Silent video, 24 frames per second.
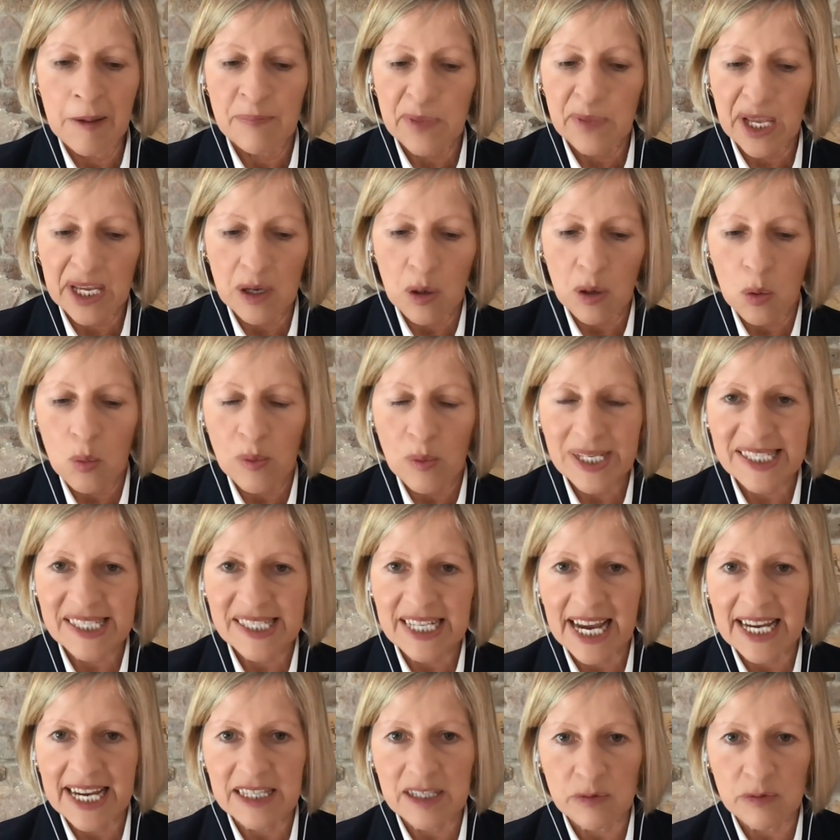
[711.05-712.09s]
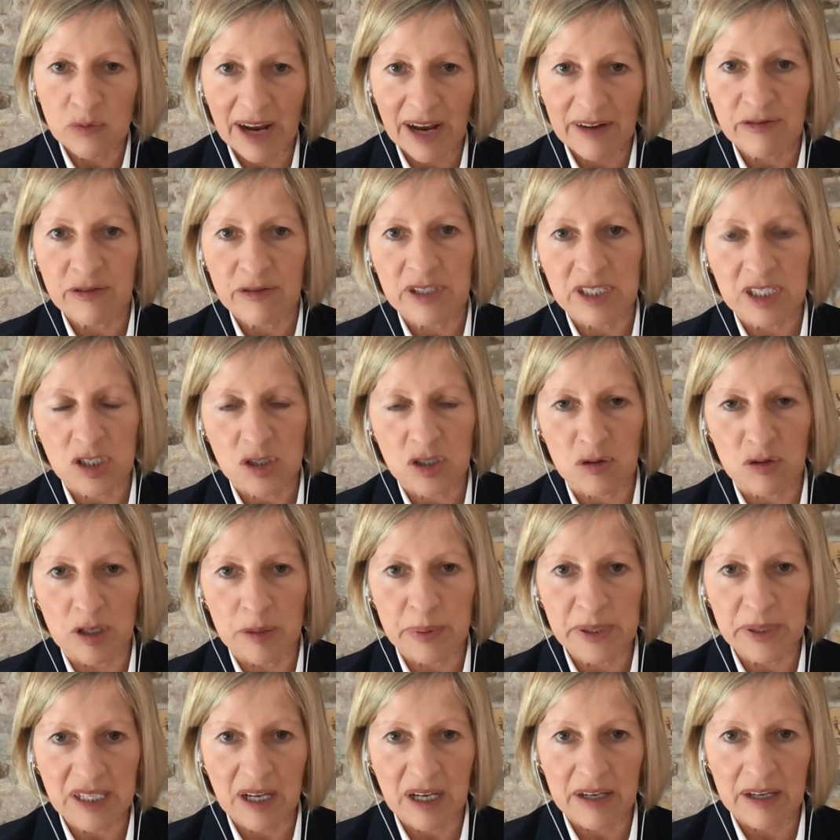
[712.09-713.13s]
they always take the reference group
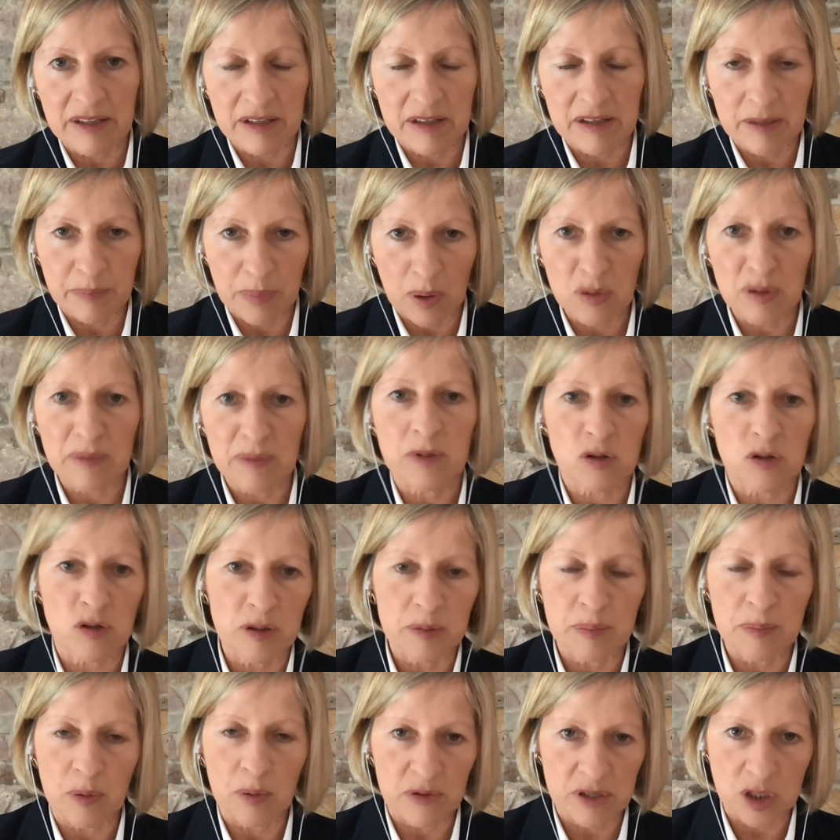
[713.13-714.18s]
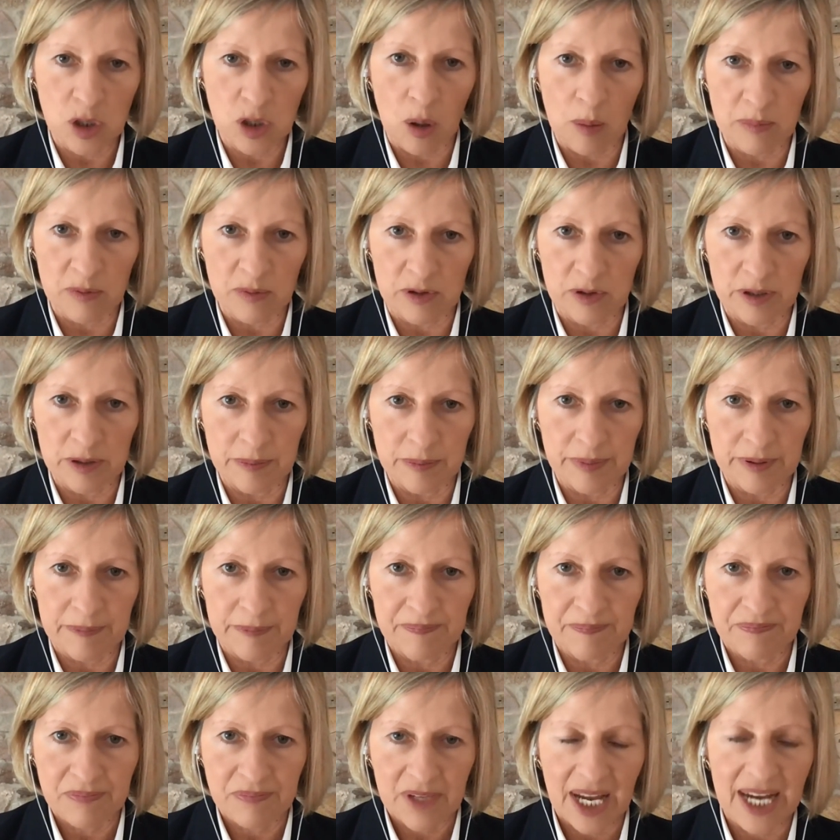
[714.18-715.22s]
as either the bottom group or the top group.
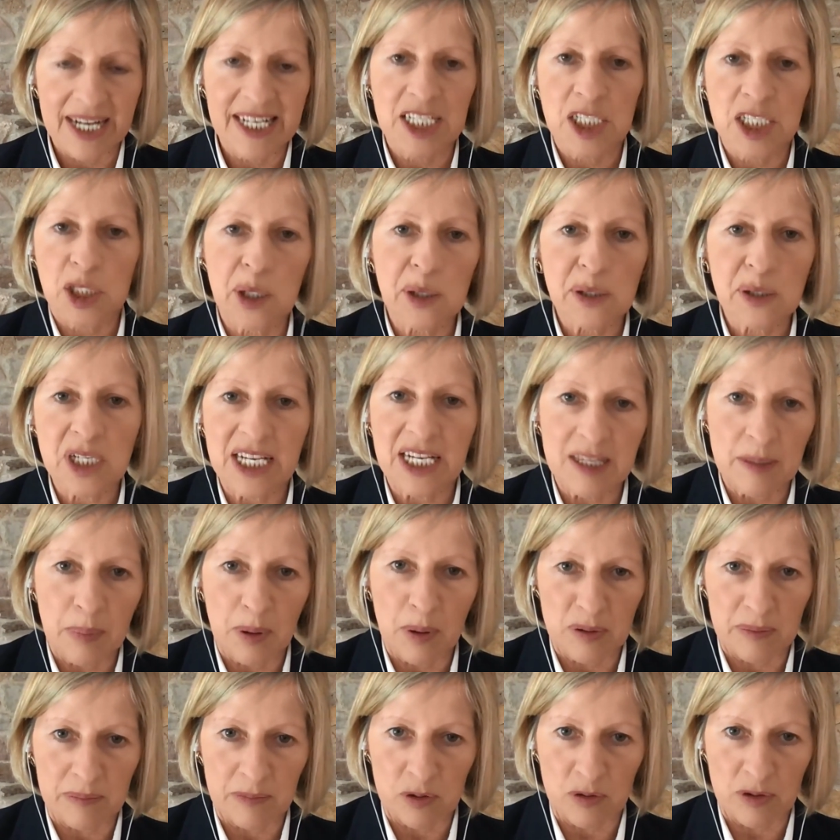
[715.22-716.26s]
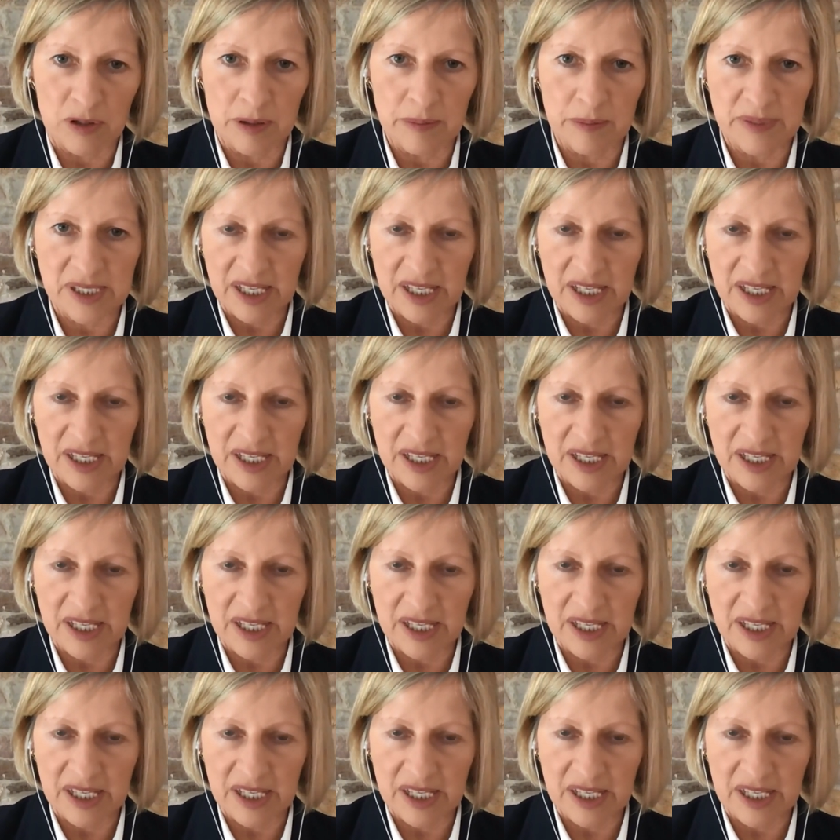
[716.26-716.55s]
And it's usually the bottom group.